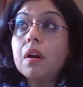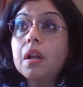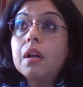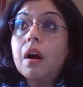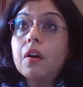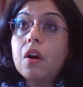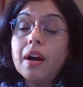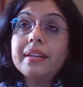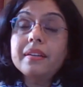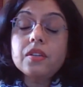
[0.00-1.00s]
Our
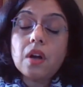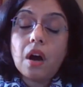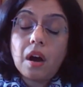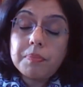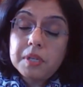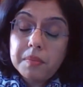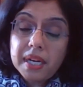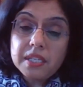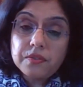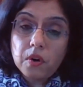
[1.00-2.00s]
content is
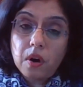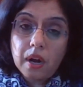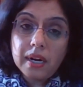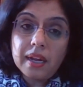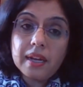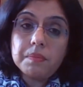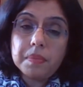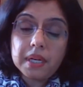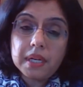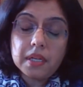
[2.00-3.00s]
optimized for online,
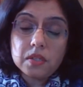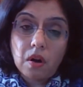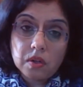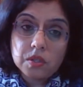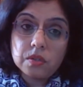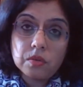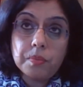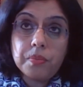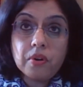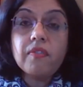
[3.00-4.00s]
but it is also
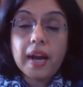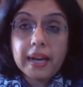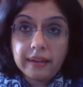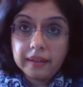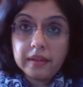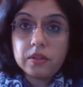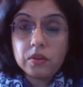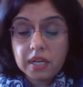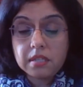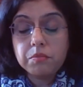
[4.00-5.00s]
provided to
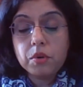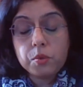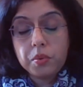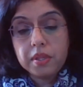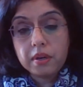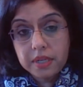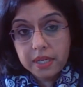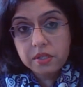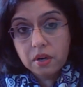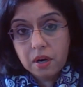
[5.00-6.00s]
customers with our
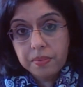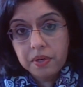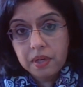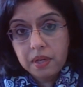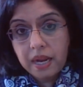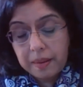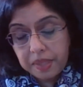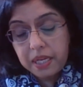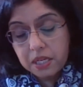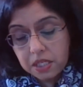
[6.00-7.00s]
desktop
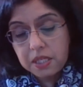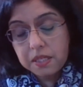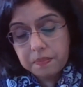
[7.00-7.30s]
applications.